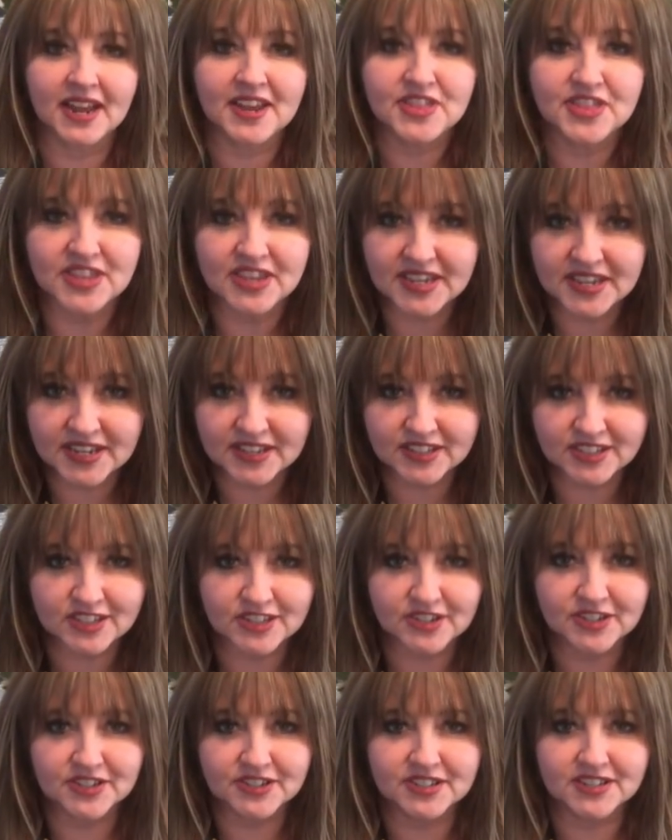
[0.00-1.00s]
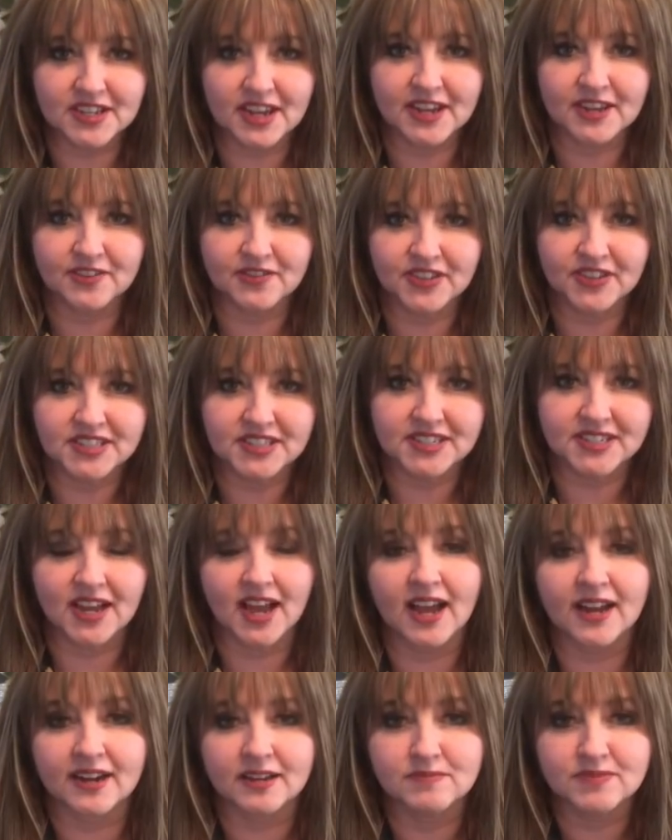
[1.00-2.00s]
I think it's Thursday. If it's
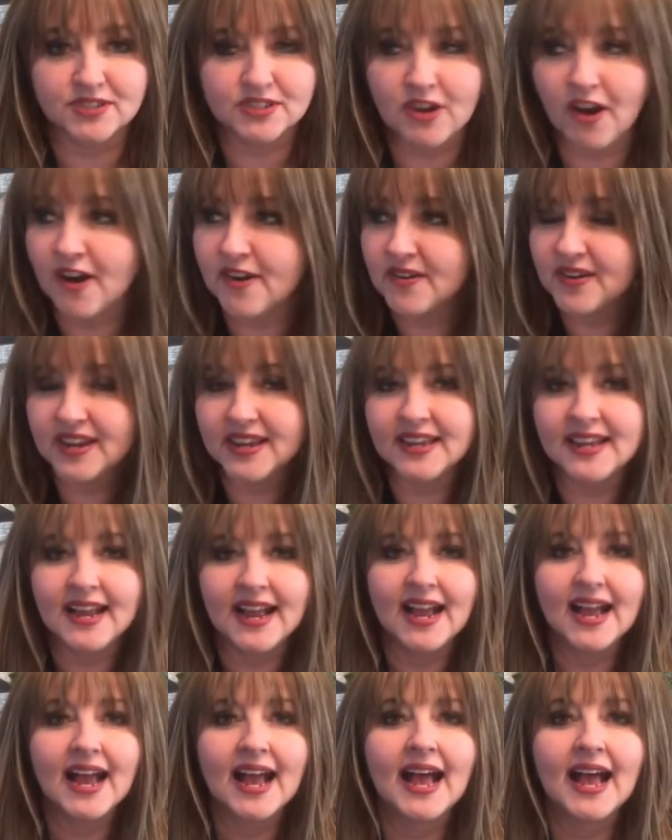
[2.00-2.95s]
not, I'm sorry.